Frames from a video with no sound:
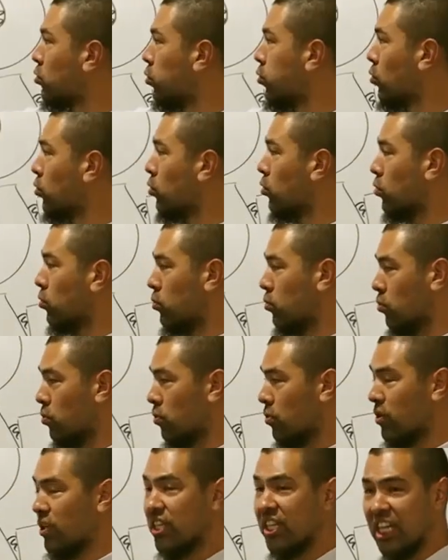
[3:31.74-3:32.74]

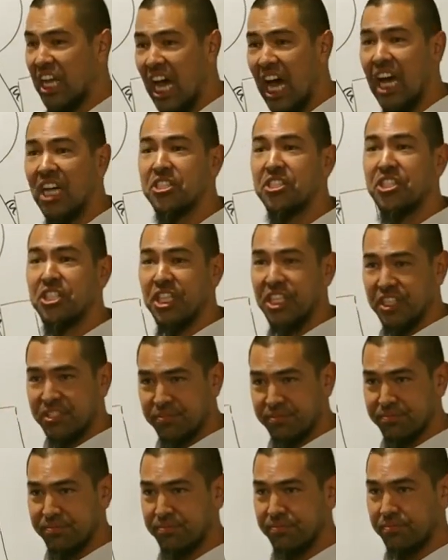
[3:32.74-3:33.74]
Gu Na
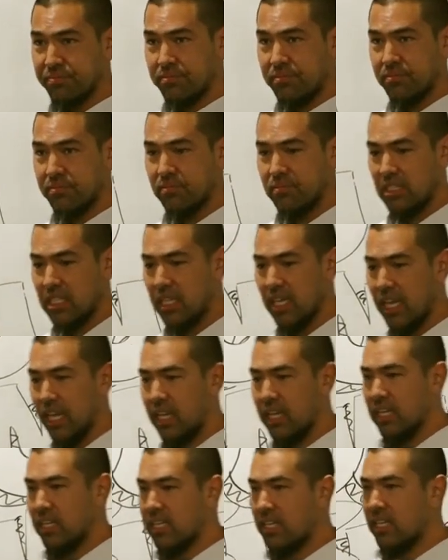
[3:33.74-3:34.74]
Xin.
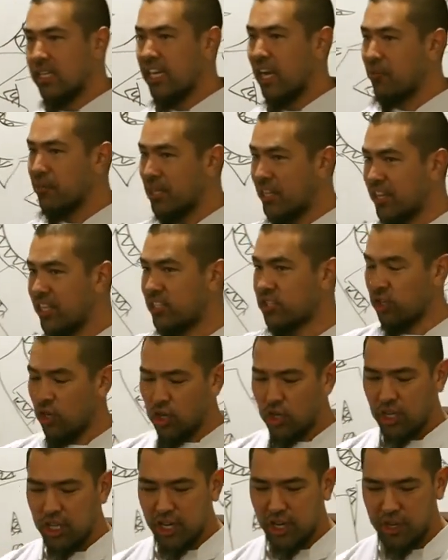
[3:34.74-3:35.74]
Okay. Now we did this
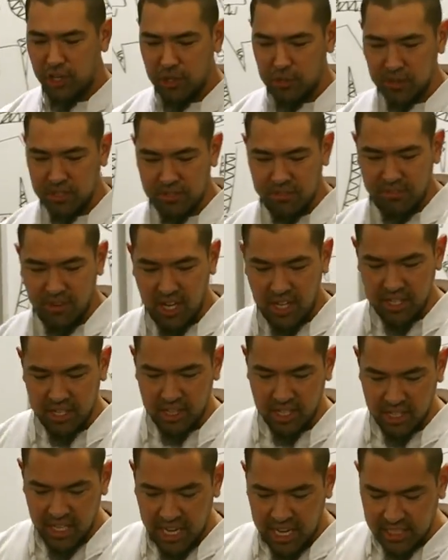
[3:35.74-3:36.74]
earlier and it was fun
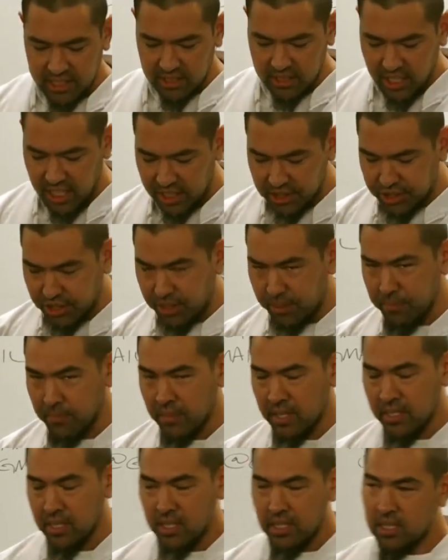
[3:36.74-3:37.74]
in the last lecture.
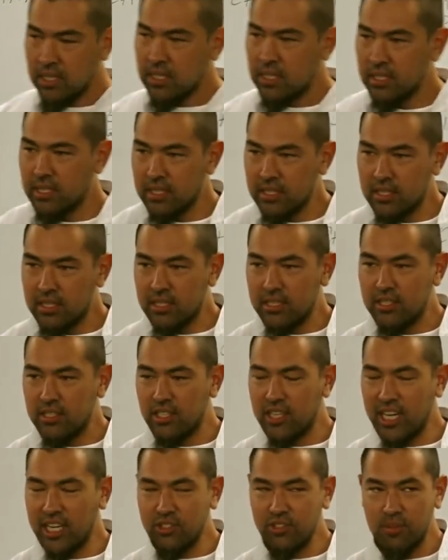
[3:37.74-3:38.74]

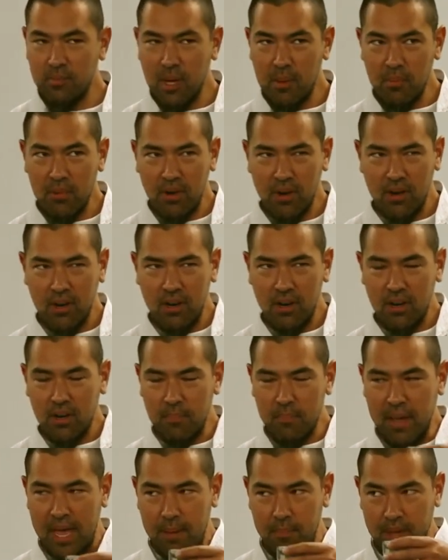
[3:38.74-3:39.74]
Do you guys
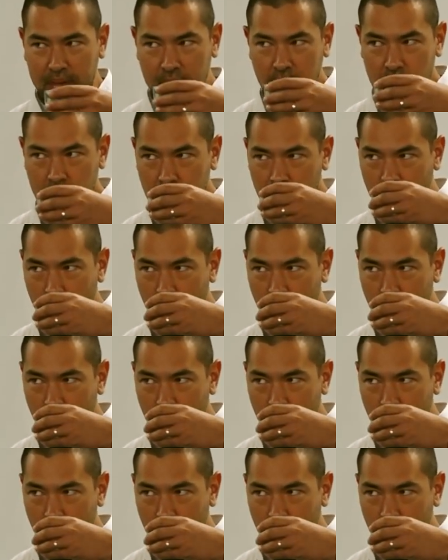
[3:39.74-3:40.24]
remember Batman?